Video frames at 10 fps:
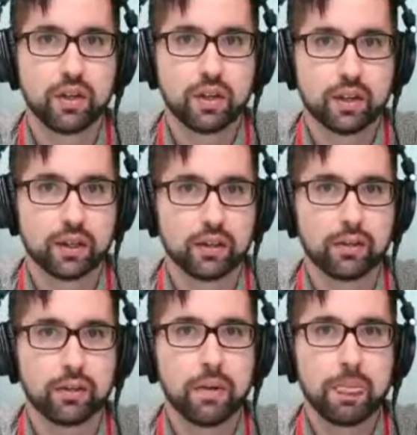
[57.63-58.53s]

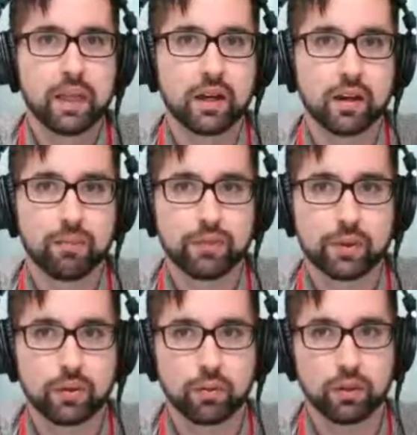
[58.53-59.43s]
and
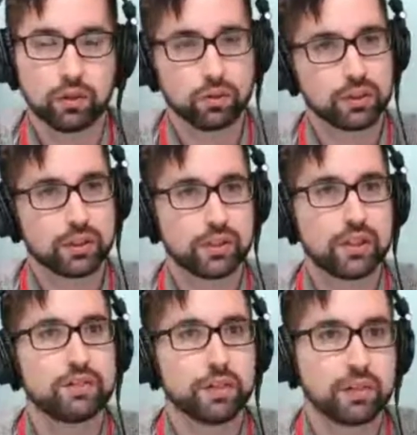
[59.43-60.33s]
we'll
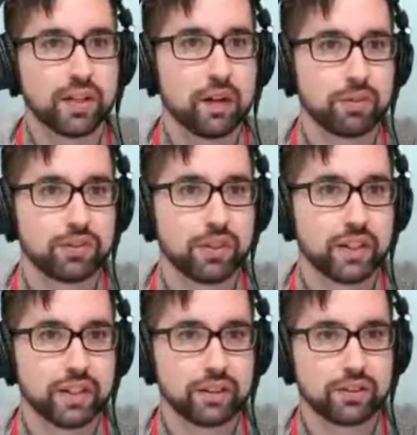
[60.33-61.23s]
give you the
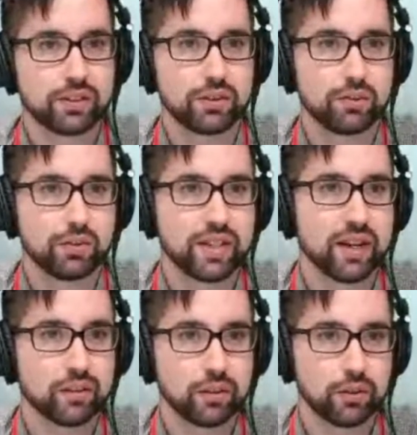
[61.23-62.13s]
opportunity to
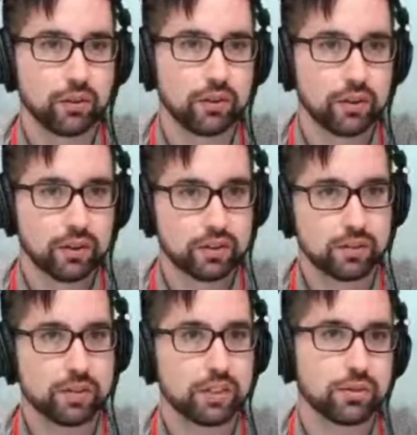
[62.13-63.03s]
download
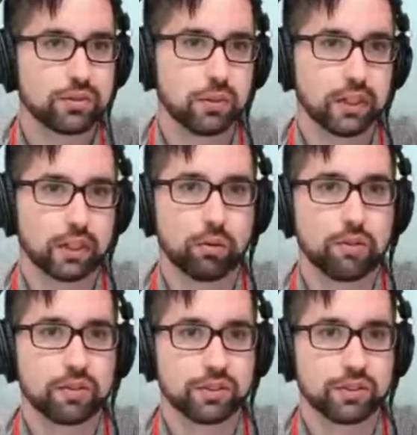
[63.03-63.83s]
something useful like a reference